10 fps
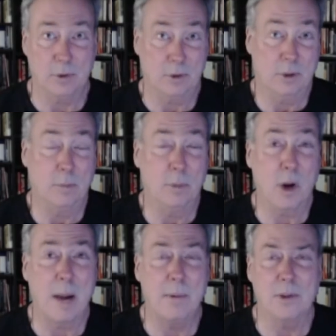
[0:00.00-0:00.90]

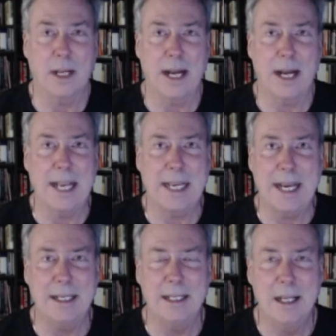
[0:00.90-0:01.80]
subscribers that I
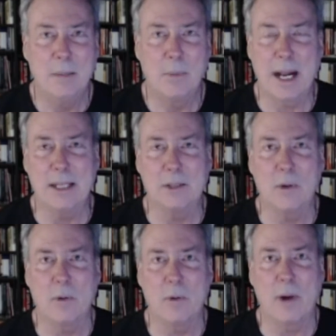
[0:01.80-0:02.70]
get, but I just
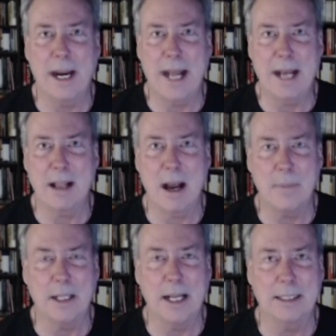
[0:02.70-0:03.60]
won't write ad
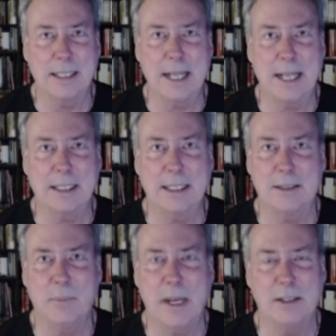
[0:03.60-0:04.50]
copy like that.
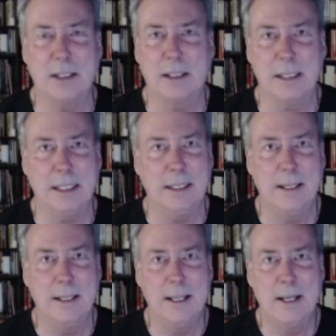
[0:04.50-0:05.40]
That's
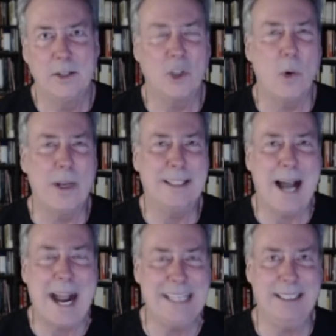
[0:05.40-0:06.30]
basically so
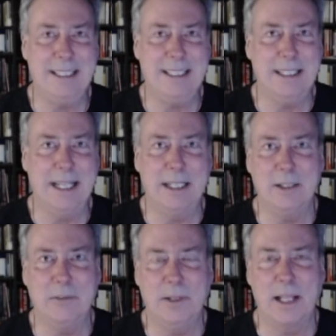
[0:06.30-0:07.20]
enticing that
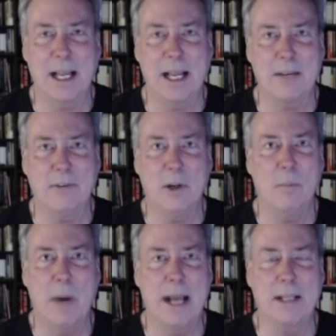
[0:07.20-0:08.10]
you feel like if you don't
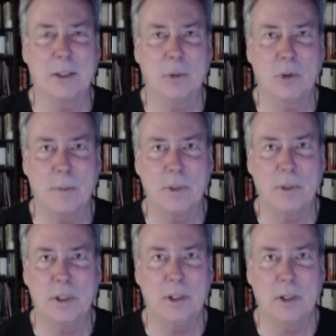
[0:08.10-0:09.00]
buy a
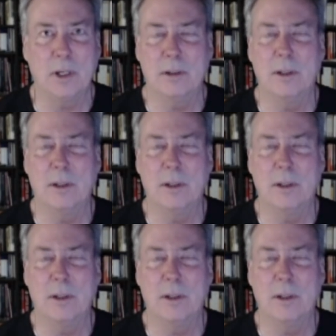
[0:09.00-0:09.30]
subscription, you're going